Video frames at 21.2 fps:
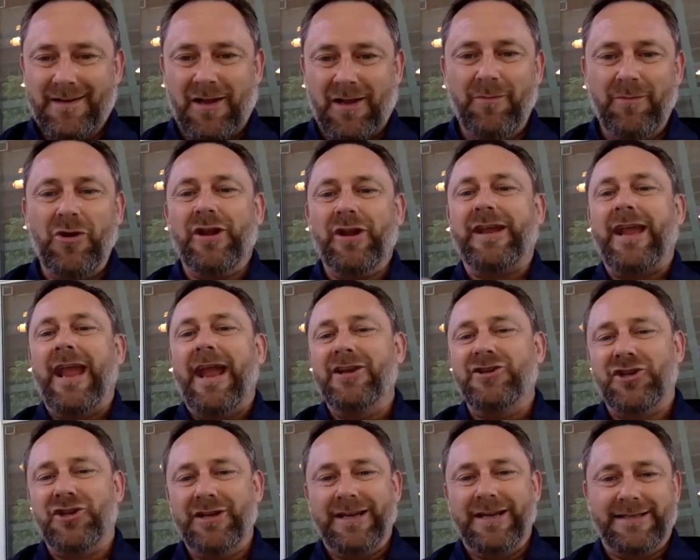
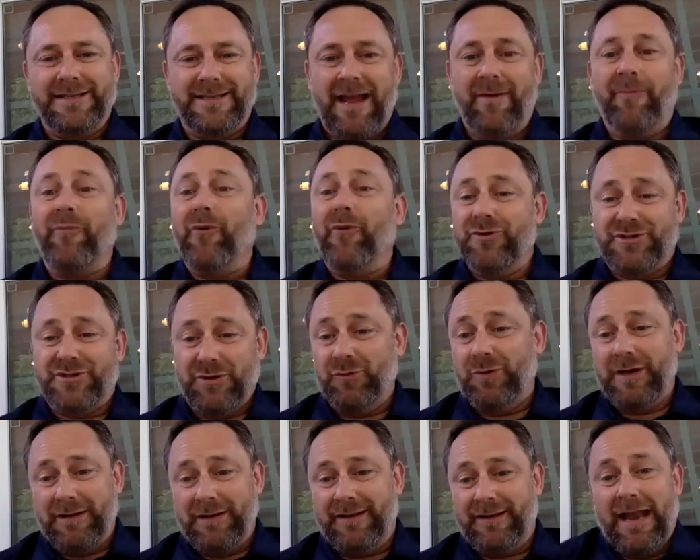communication examples that
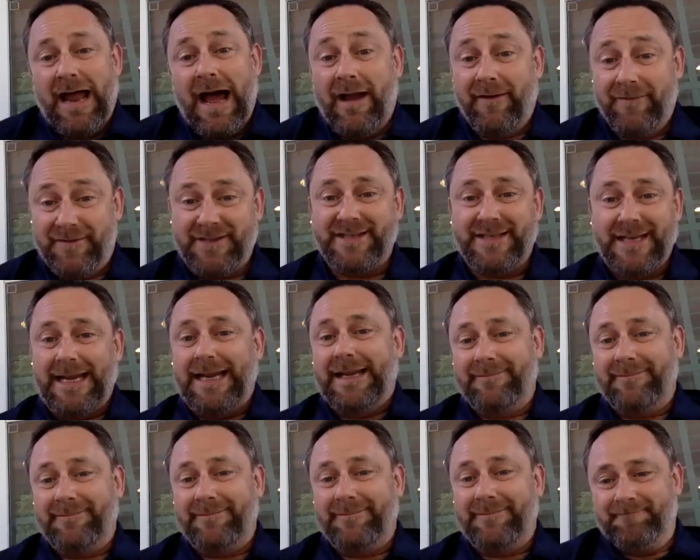we that I've
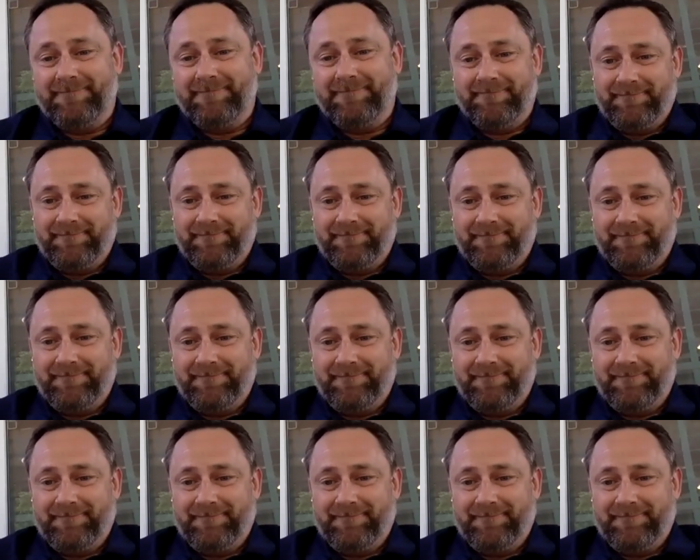seen. Sure.